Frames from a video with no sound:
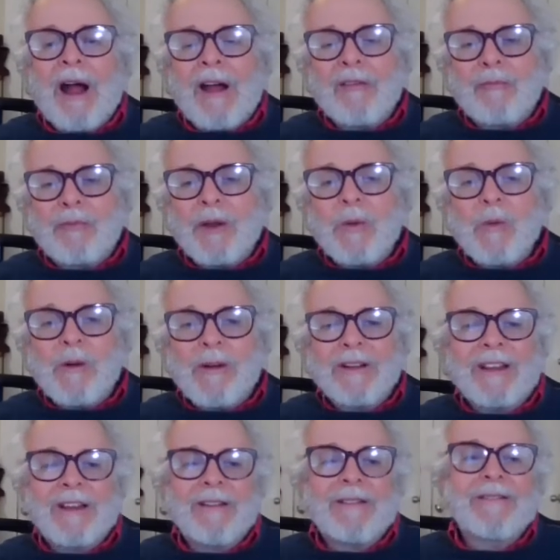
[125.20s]
I've been
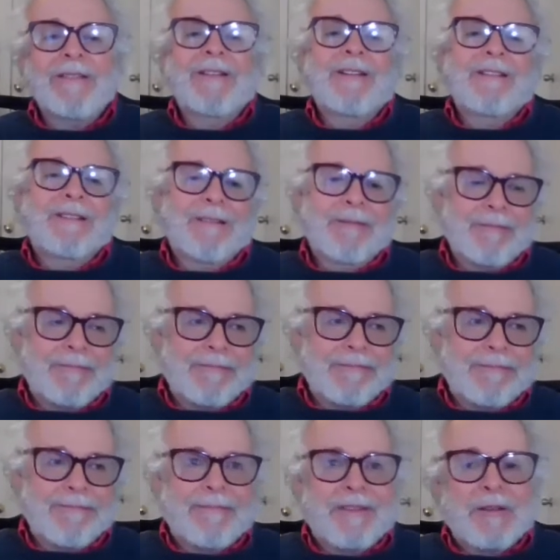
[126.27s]
working
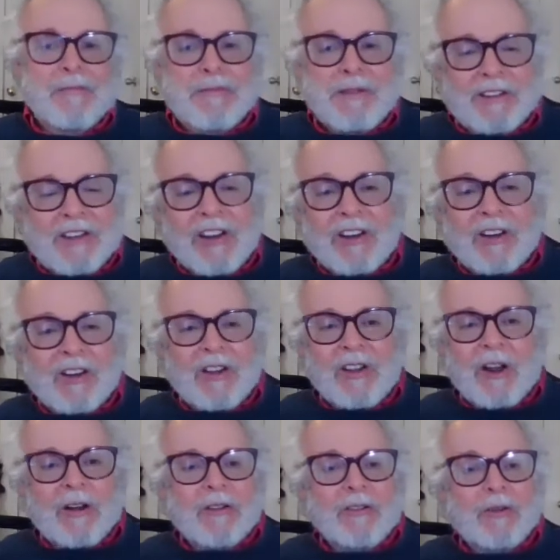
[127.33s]
particularly
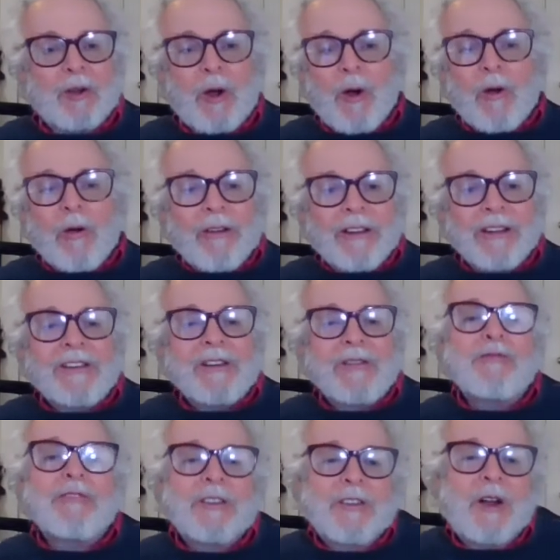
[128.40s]
on a totally
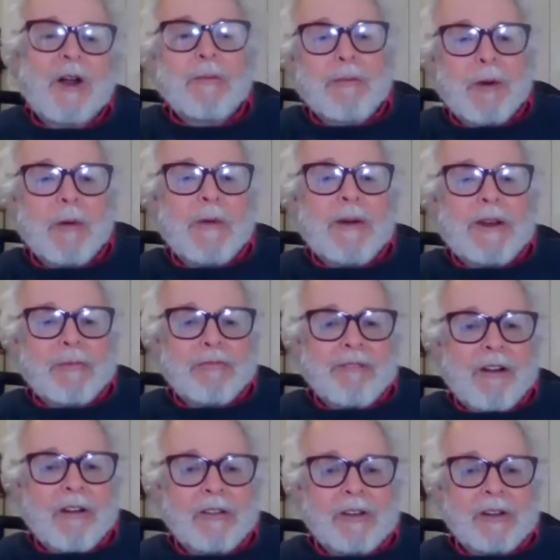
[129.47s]
different non-poetic
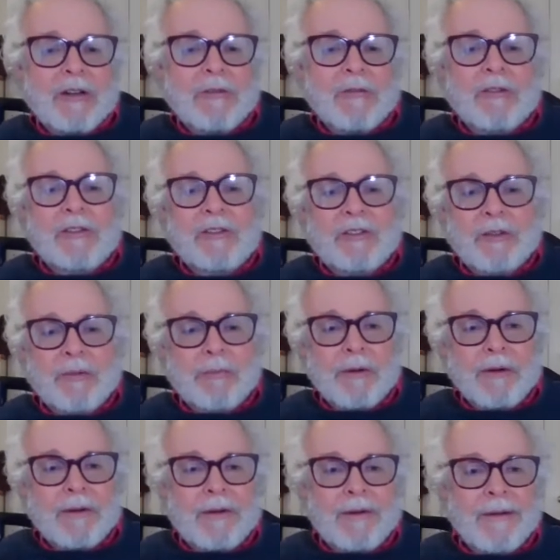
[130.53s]
project, which is a
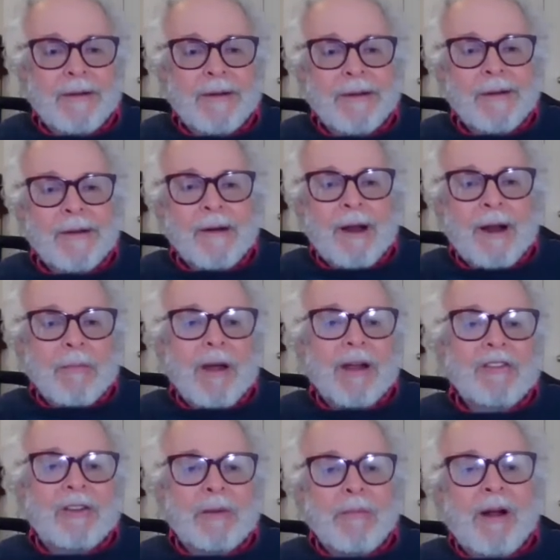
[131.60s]
book on my
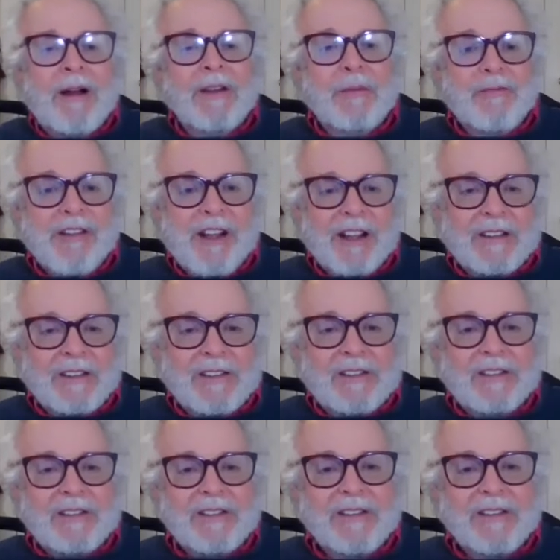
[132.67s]
shamanic
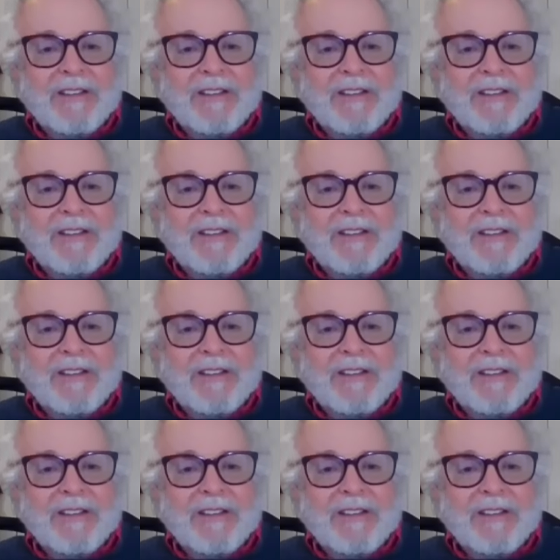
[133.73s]
practice.